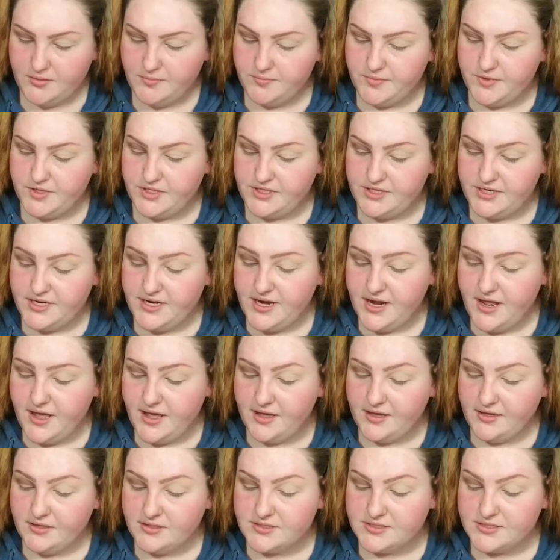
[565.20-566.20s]
But
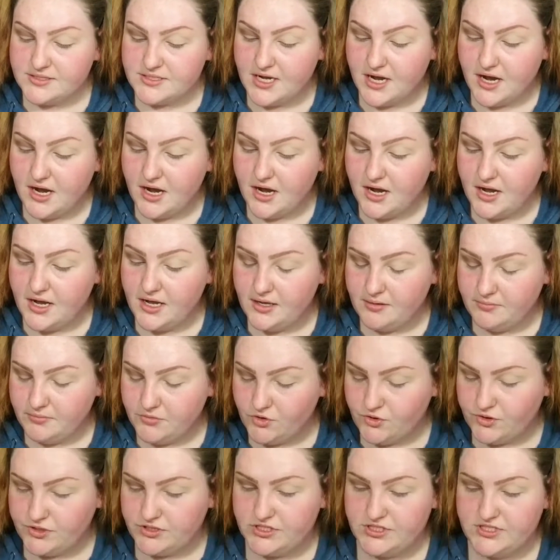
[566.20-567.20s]
next, I am
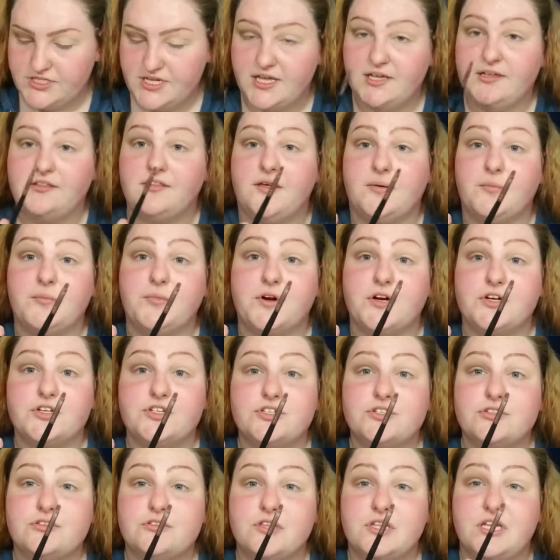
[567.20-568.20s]
going to take that
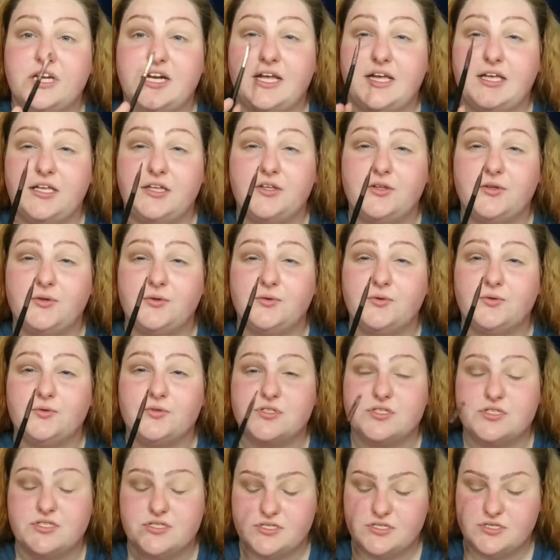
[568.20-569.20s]
brush that I
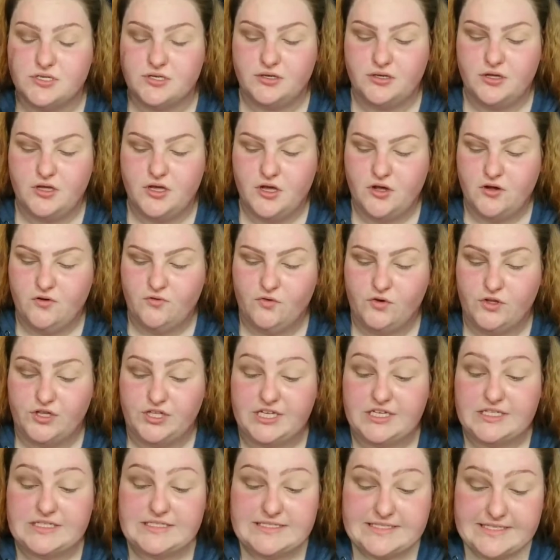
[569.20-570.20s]
used for the
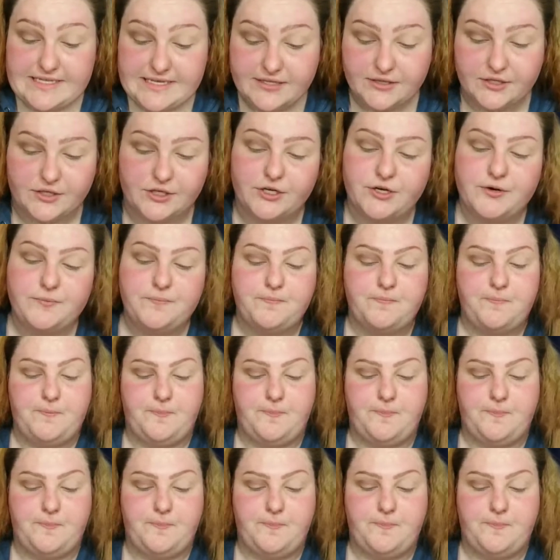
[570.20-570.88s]
concealer,